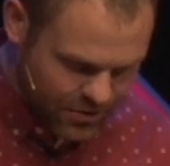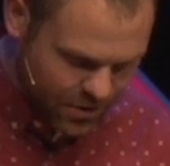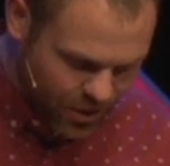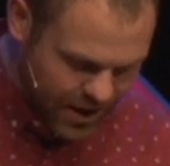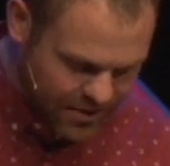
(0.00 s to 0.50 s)
It
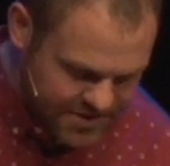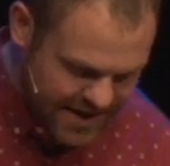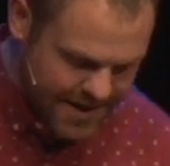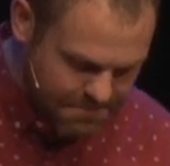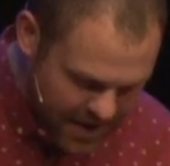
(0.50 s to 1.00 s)
requires
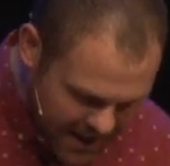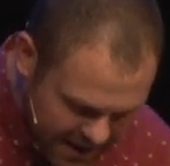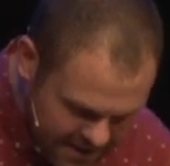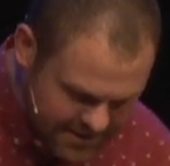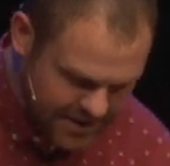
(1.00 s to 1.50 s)
a
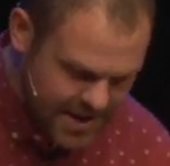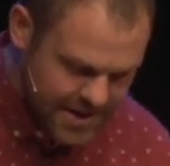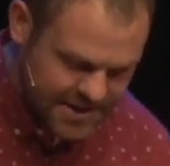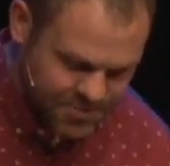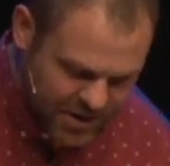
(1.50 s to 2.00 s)
mind
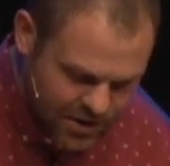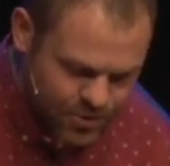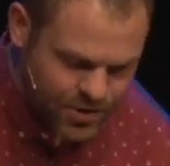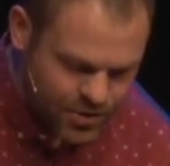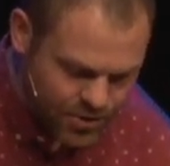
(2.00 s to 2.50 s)
that is being
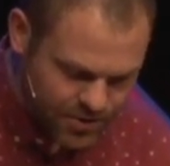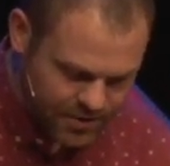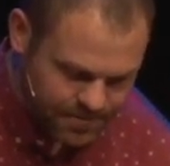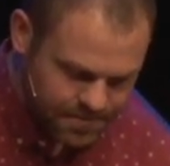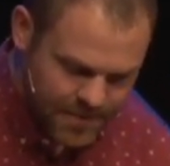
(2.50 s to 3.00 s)
renewed
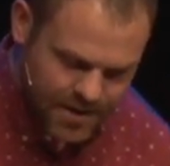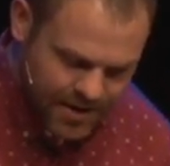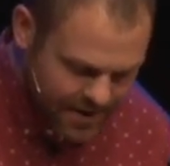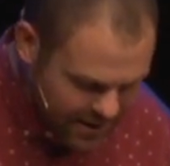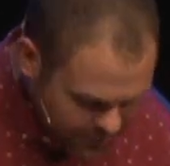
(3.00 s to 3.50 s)

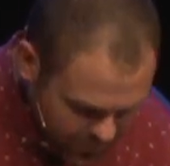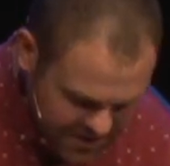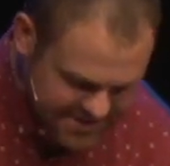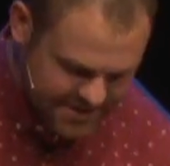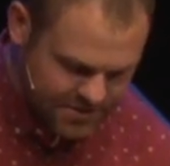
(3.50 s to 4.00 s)

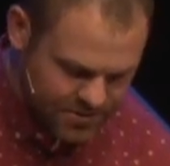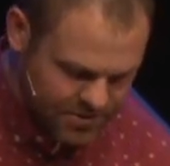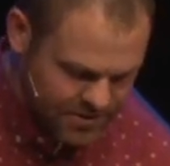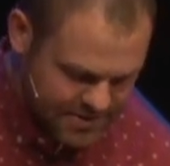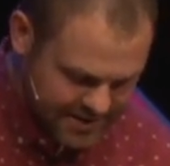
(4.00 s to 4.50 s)
every
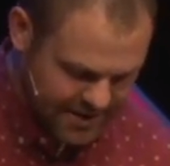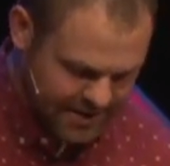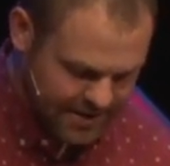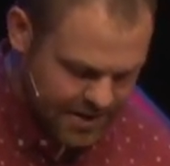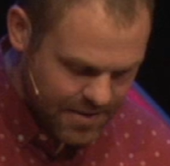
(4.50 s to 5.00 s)
single
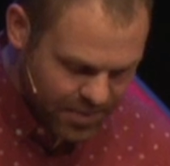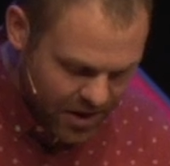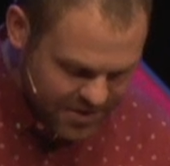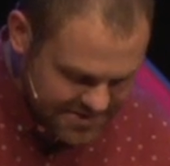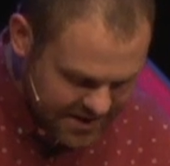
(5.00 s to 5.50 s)
day.
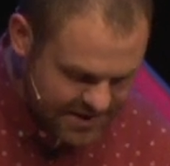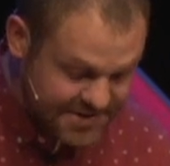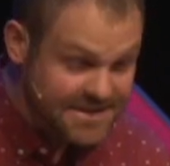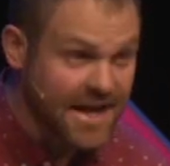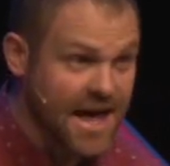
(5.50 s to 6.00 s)
Paul says,
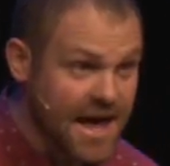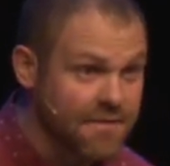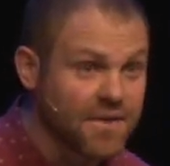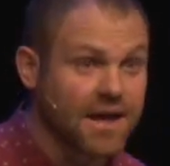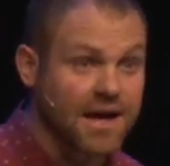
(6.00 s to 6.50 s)
and to
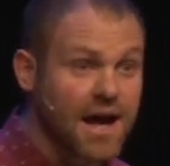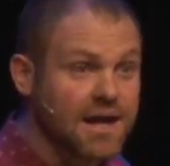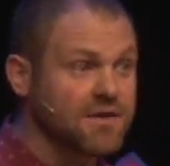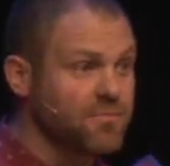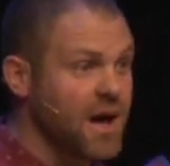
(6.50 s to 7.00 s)
have that
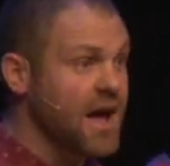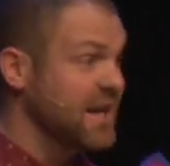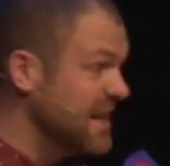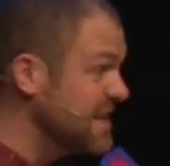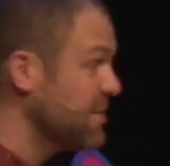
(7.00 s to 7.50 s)
kind of mind,
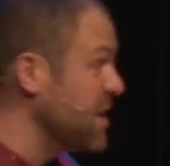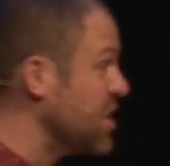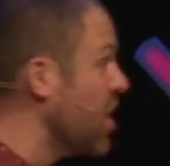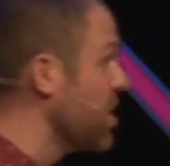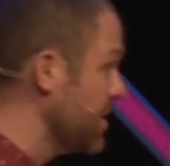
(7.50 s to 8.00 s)
it needs to be
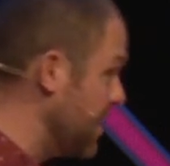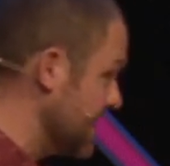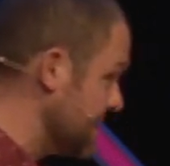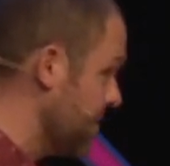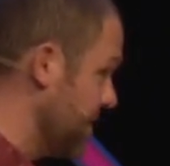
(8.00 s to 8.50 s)
guarded by
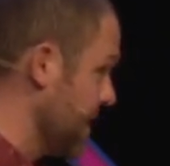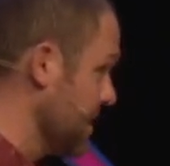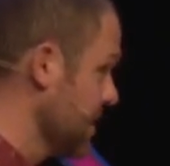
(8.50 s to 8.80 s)
something.